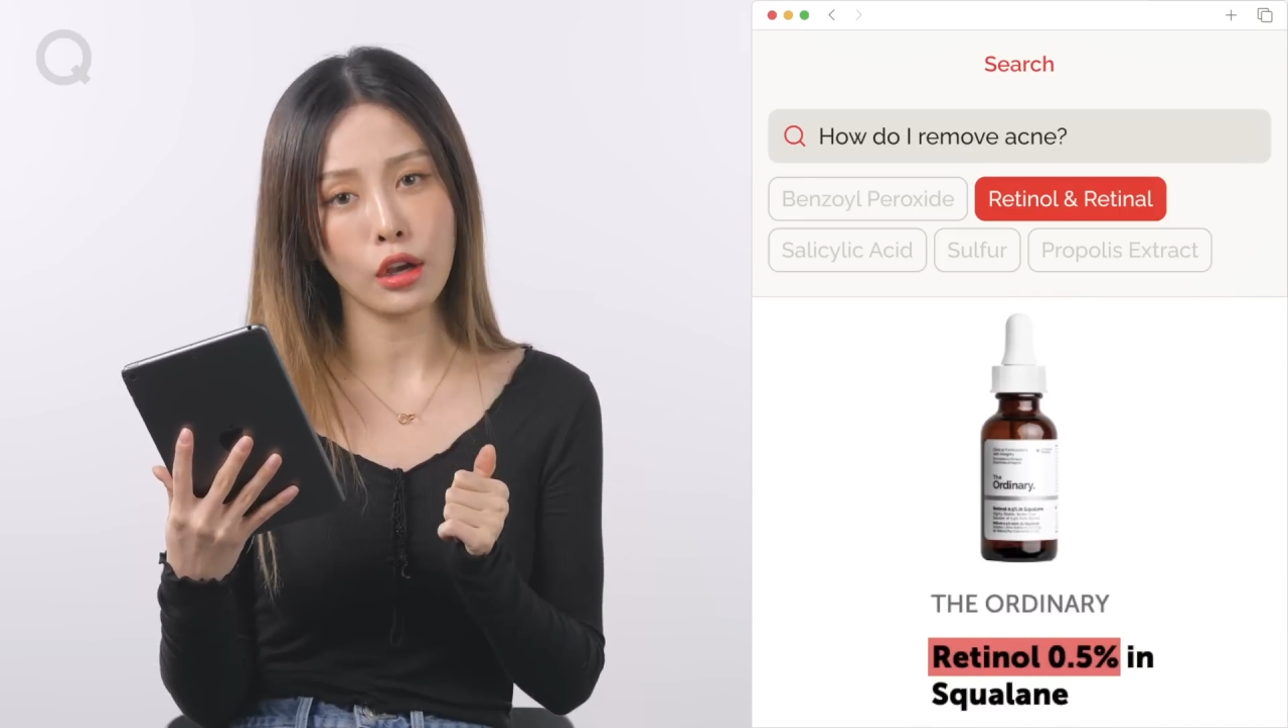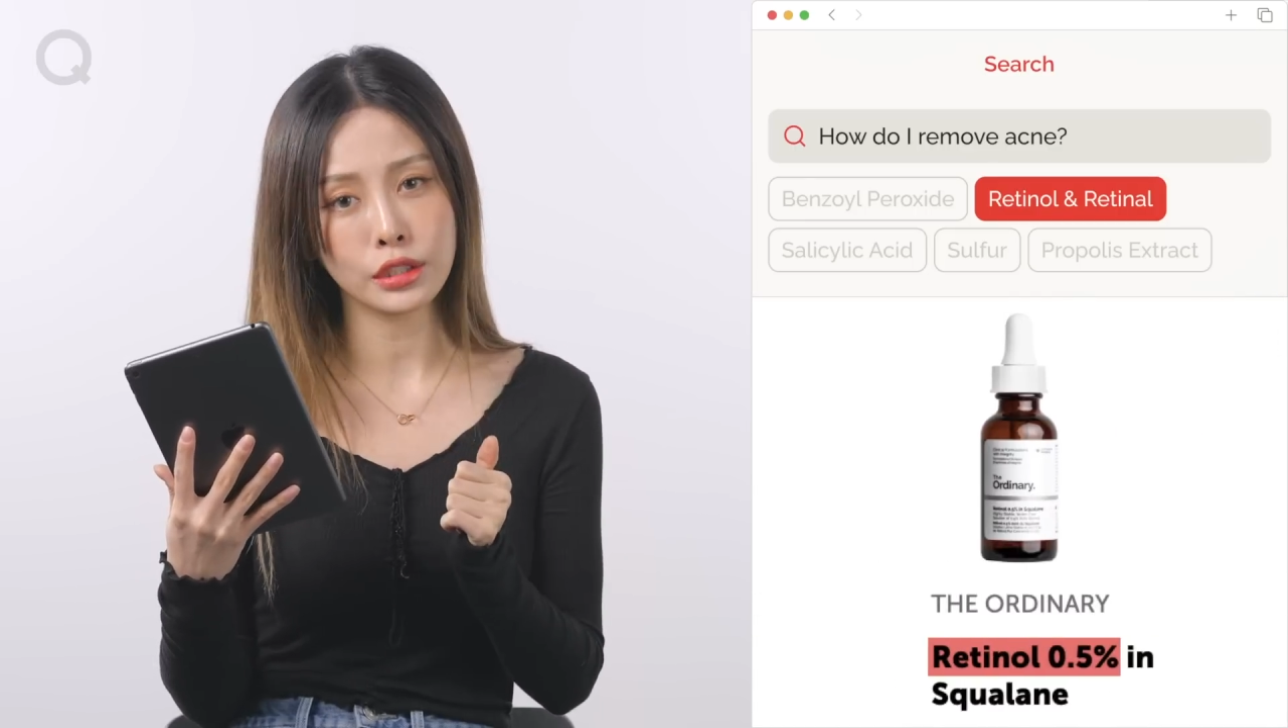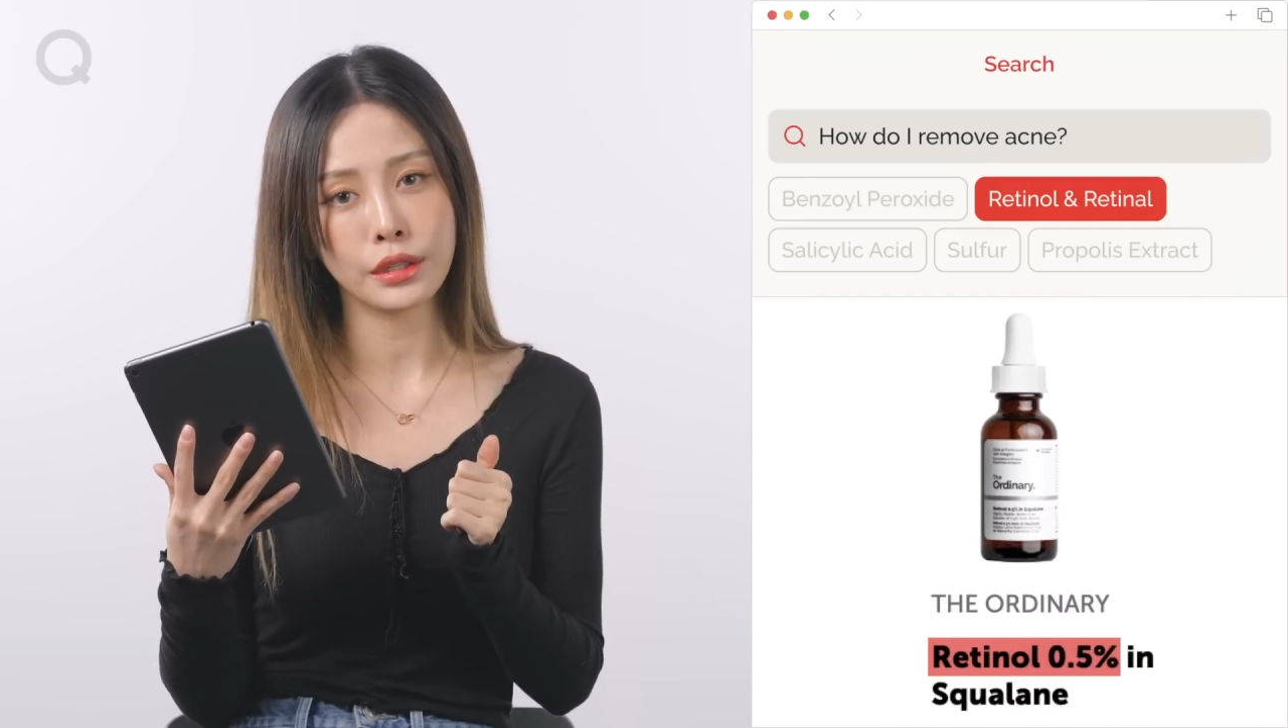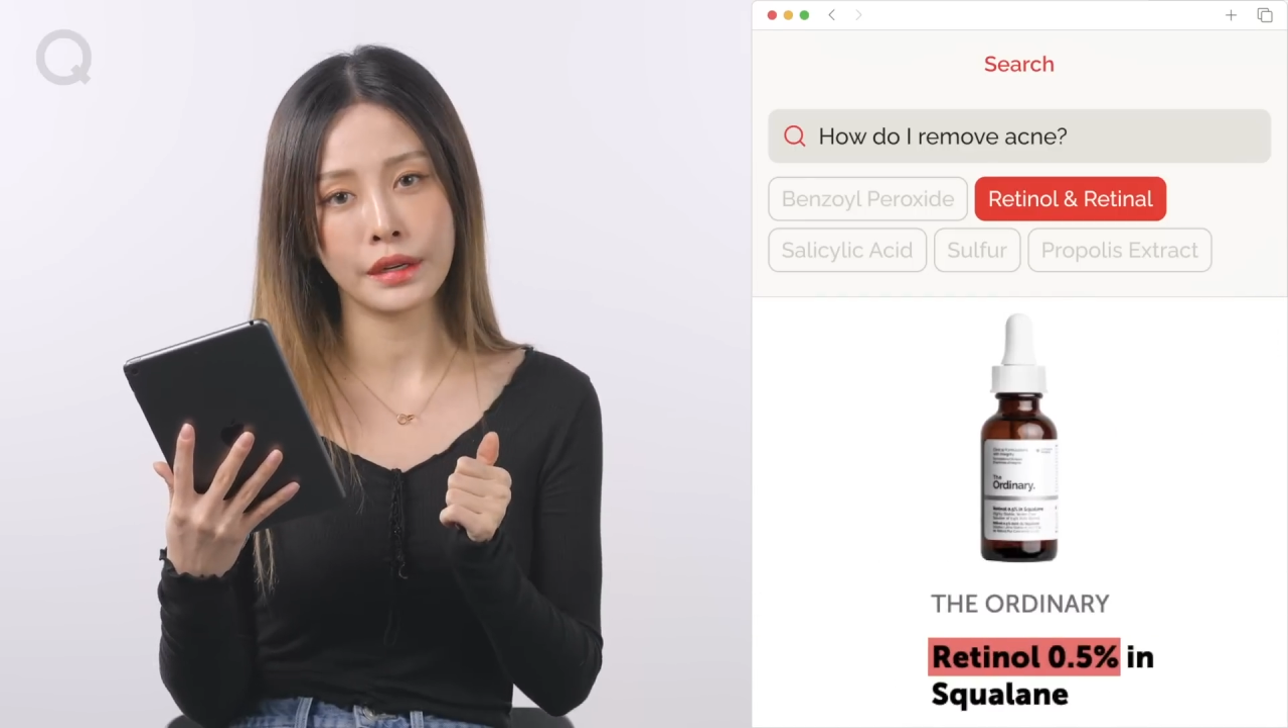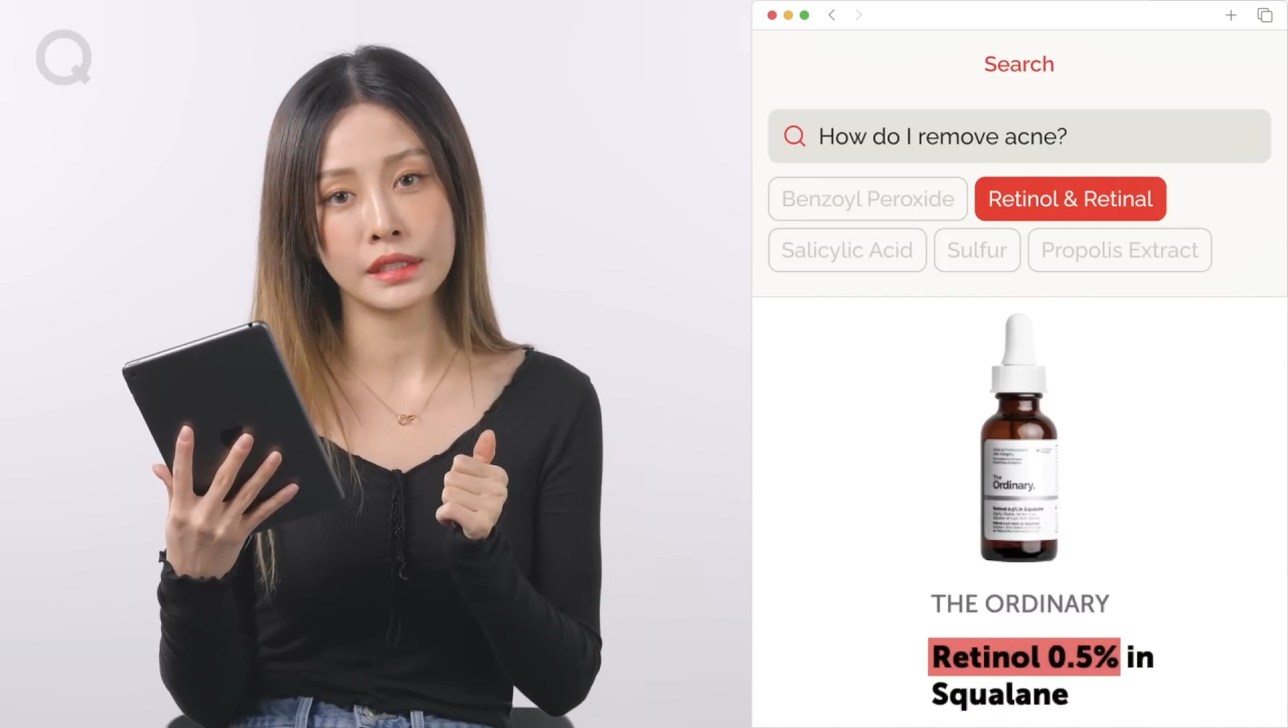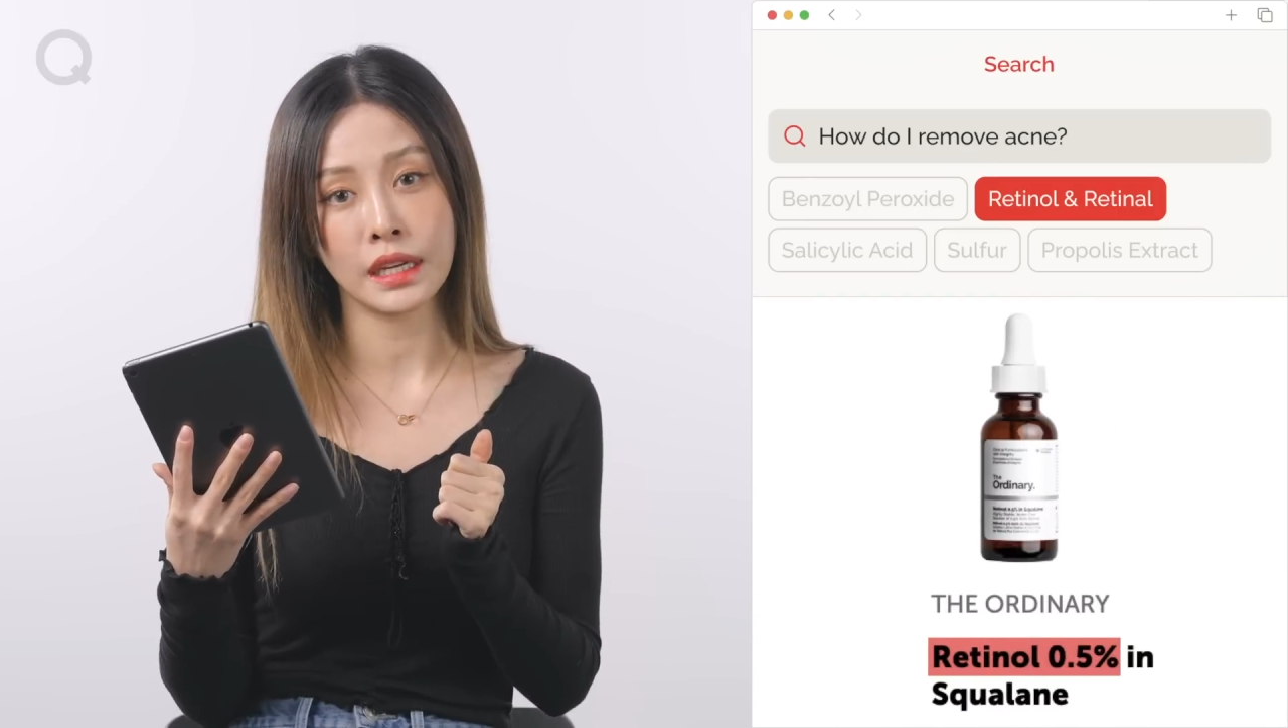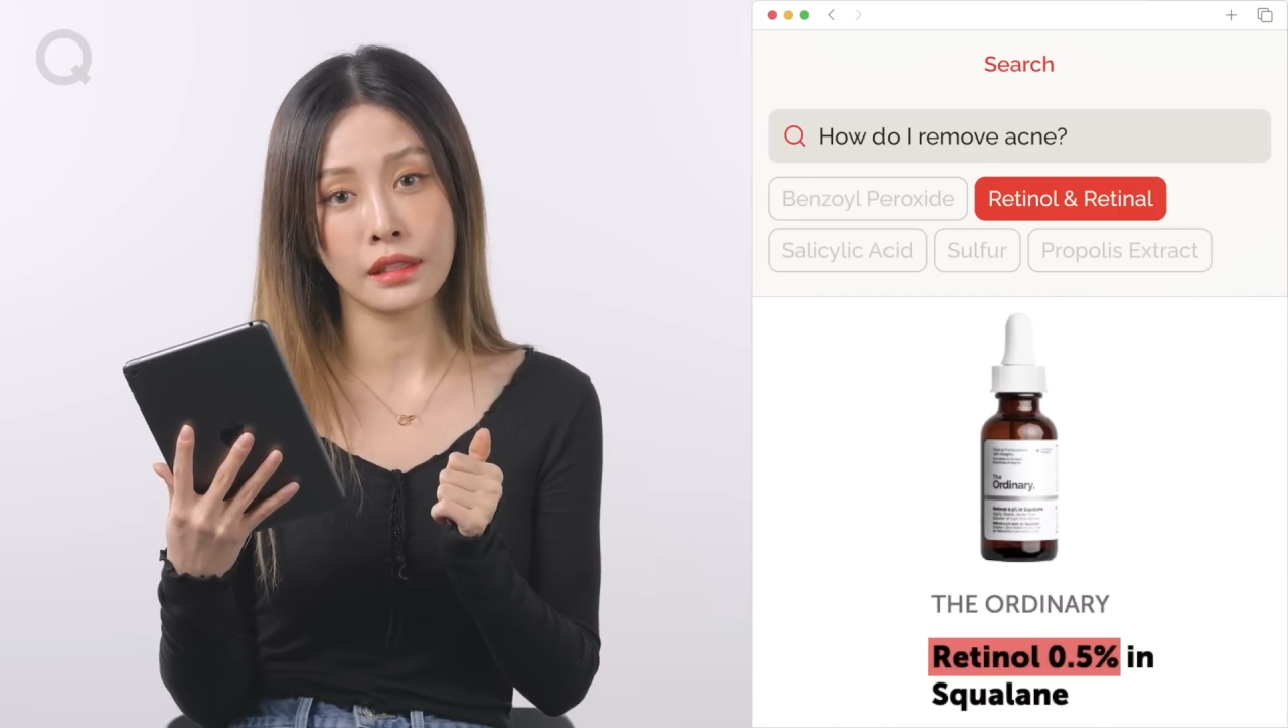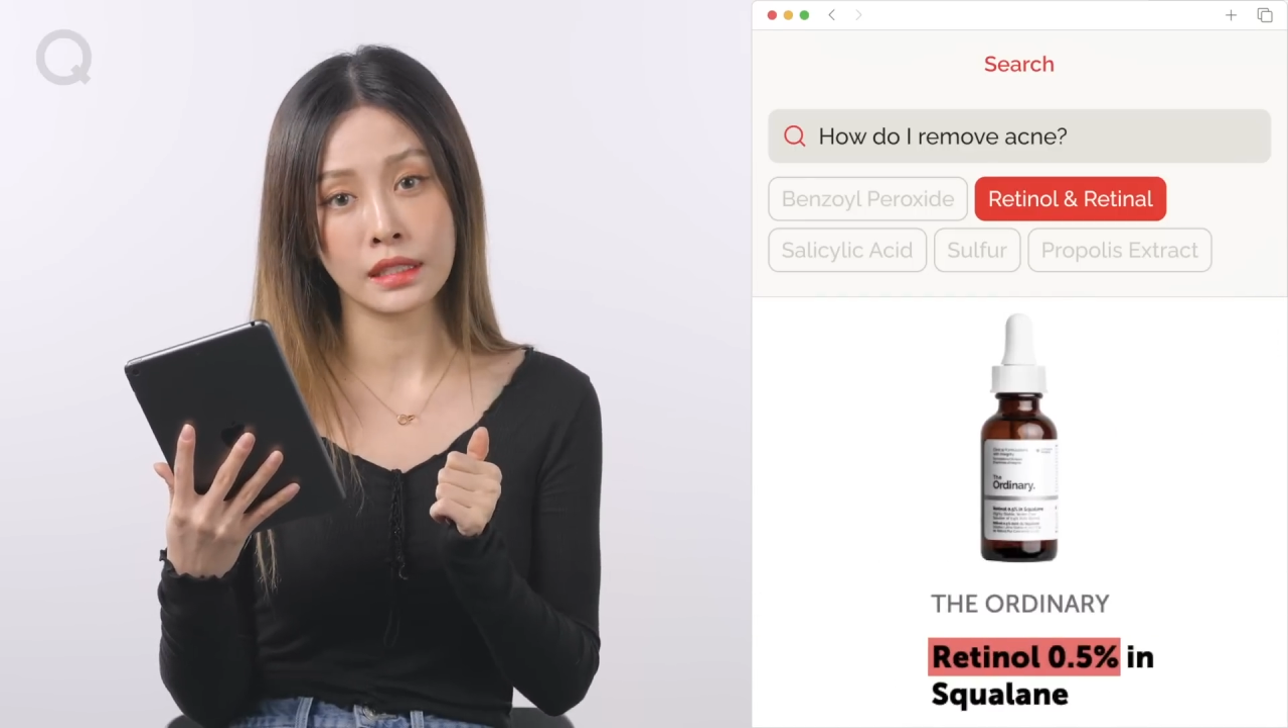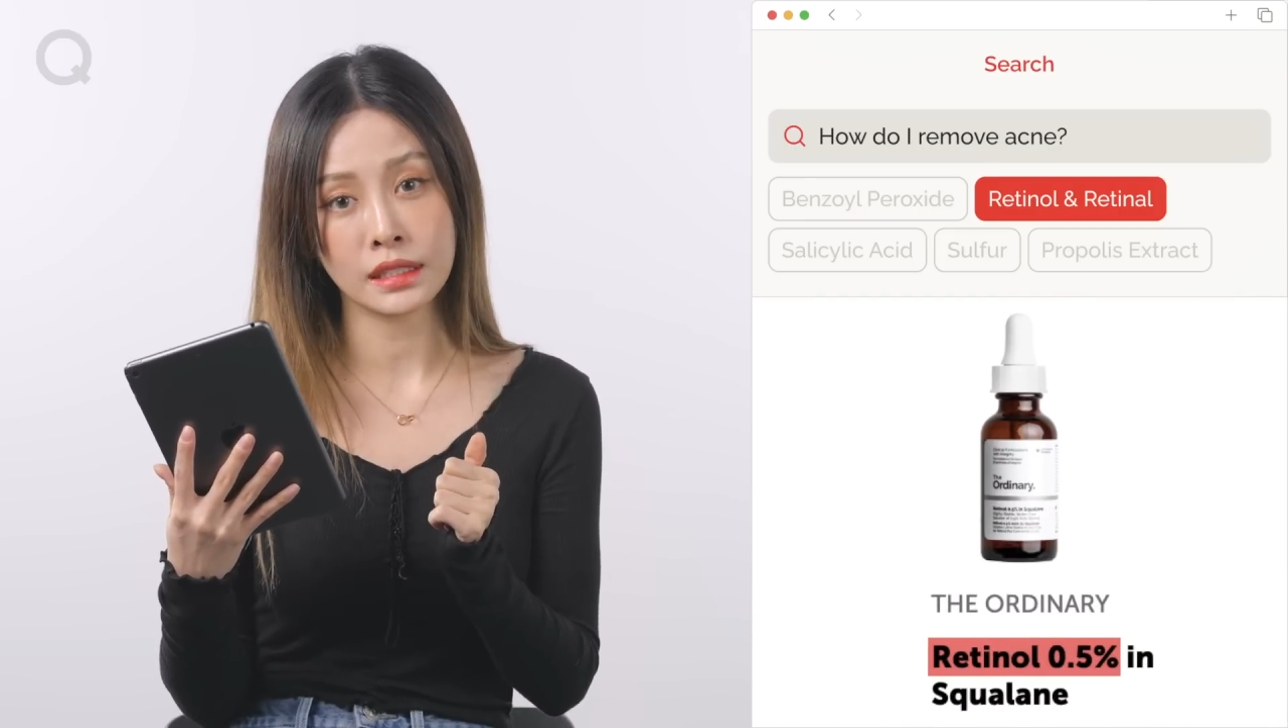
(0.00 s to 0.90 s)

also irritate